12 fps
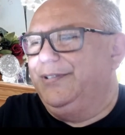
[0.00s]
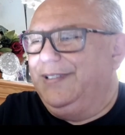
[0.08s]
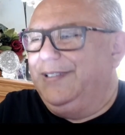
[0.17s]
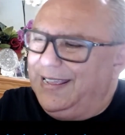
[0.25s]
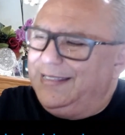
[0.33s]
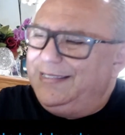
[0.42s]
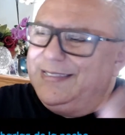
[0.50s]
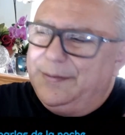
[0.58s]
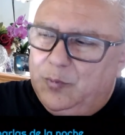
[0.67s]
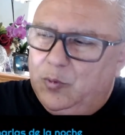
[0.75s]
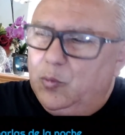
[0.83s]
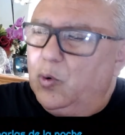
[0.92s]
let
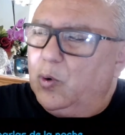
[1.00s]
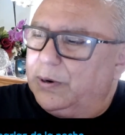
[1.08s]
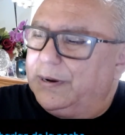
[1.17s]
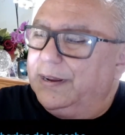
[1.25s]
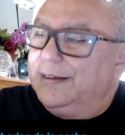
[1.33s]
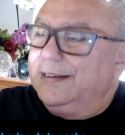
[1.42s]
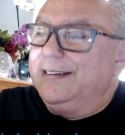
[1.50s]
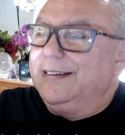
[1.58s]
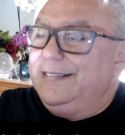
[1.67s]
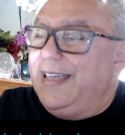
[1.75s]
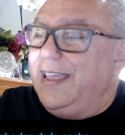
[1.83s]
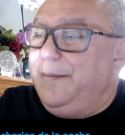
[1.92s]
them work.
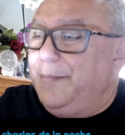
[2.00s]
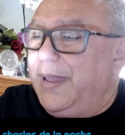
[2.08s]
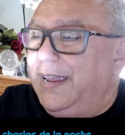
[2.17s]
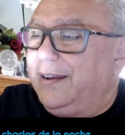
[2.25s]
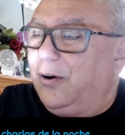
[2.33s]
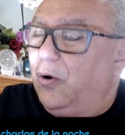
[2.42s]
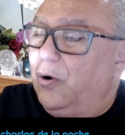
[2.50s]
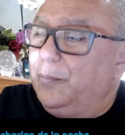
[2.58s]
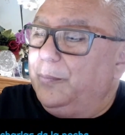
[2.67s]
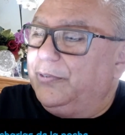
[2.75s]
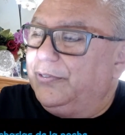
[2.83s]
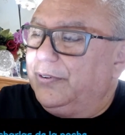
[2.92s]
They make
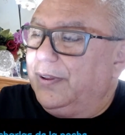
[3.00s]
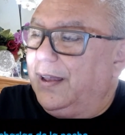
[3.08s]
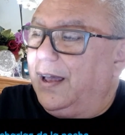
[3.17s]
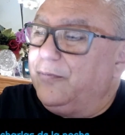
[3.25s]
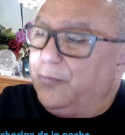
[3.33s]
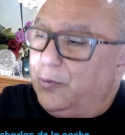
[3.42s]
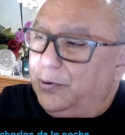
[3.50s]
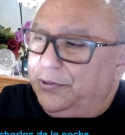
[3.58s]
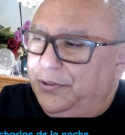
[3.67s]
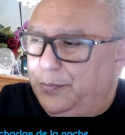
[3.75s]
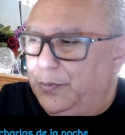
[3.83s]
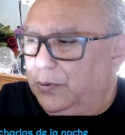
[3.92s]
homes
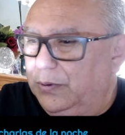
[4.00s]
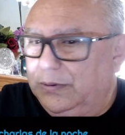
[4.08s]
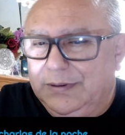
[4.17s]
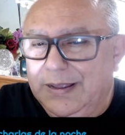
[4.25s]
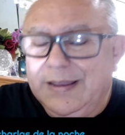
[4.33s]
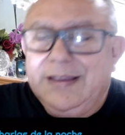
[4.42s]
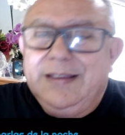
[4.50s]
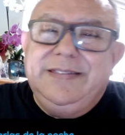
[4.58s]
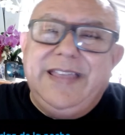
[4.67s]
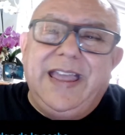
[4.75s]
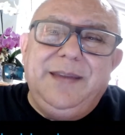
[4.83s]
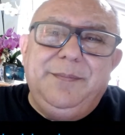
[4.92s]
affordable.
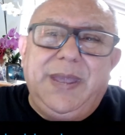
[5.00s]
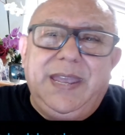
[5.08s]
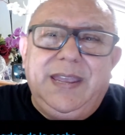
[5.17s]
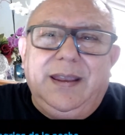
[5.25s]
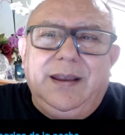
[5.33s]
They make